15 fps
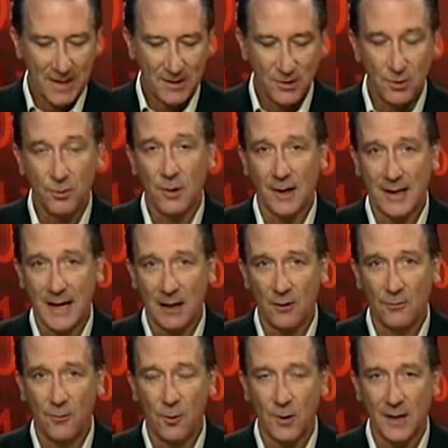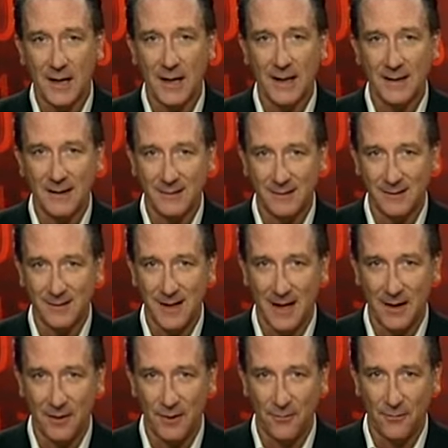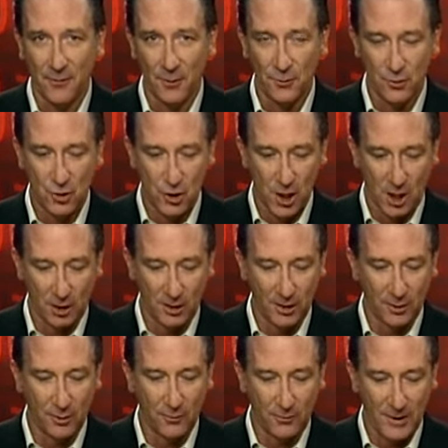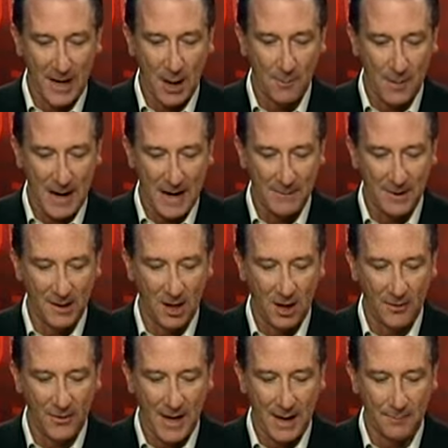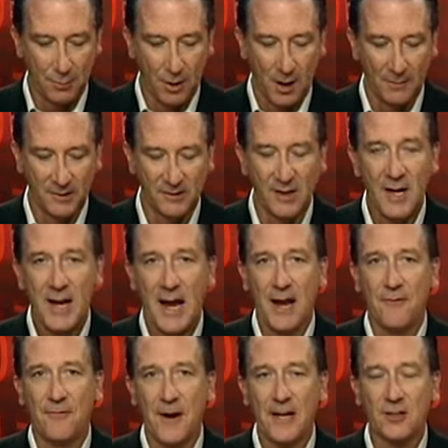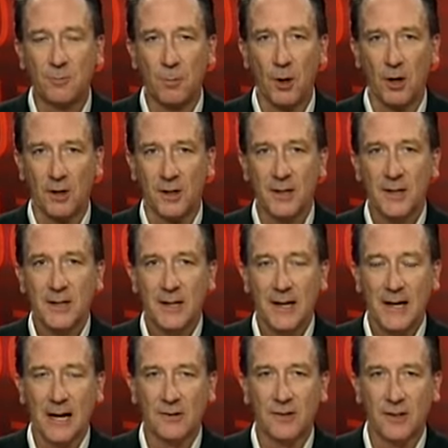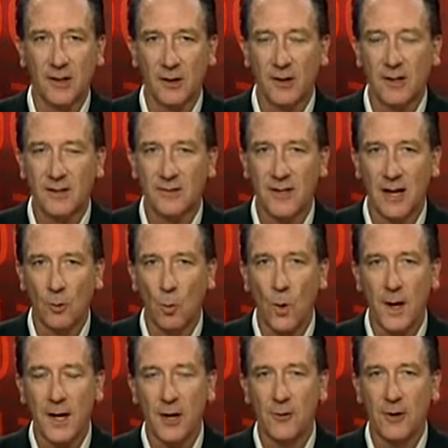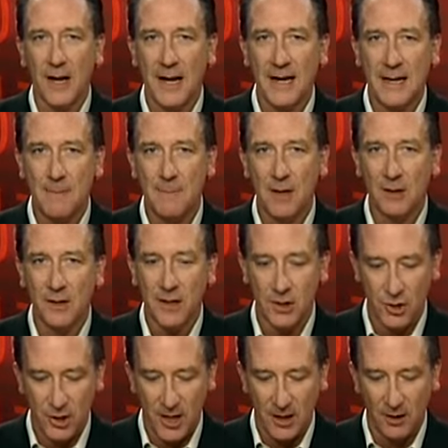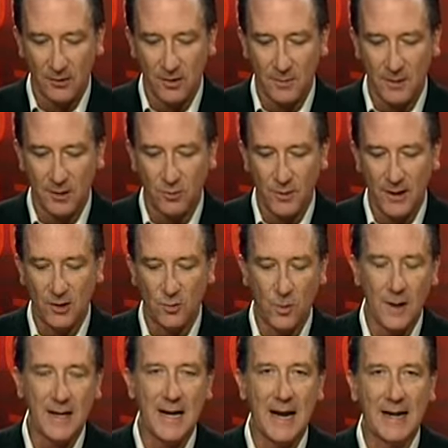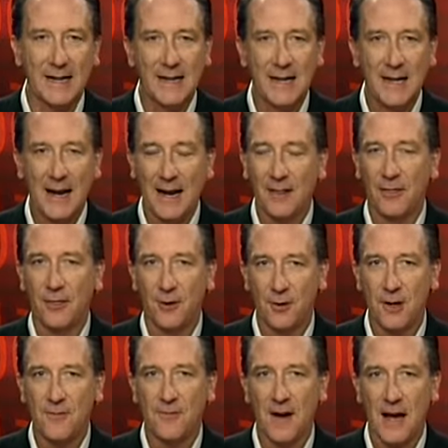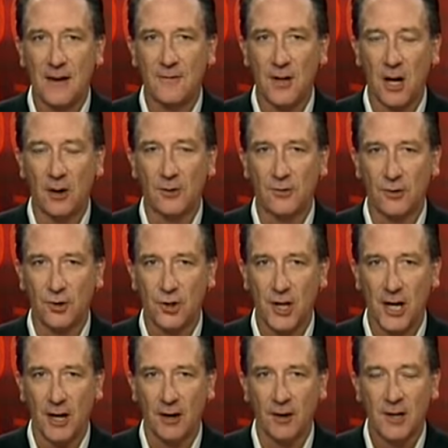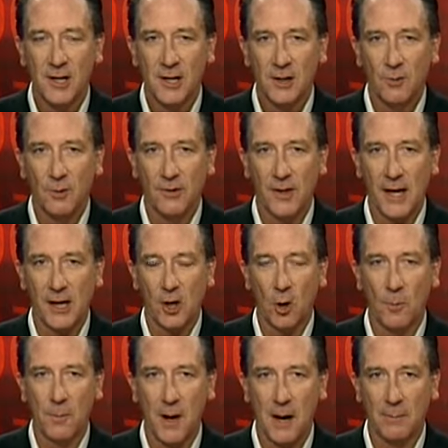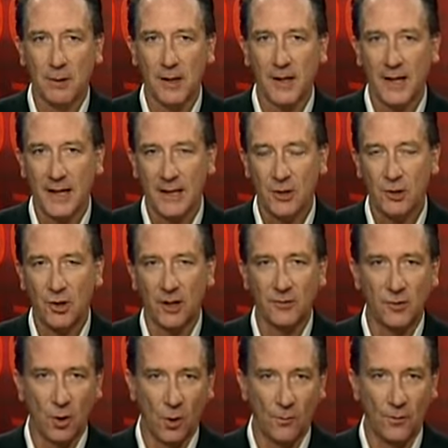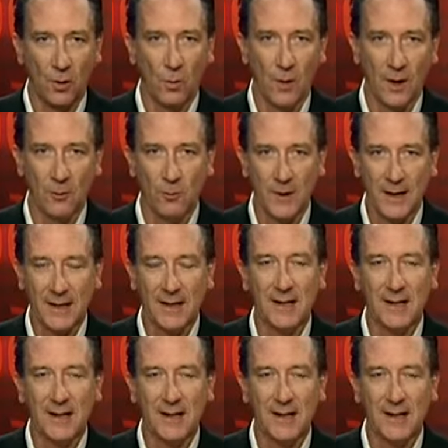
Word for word: to uh, California, and this is kind of the first chunk or down payment on that promise. And Facebook announcing they're going to sell 180 million shares at between 28 and 35 dollars a share when they go public in just over one week.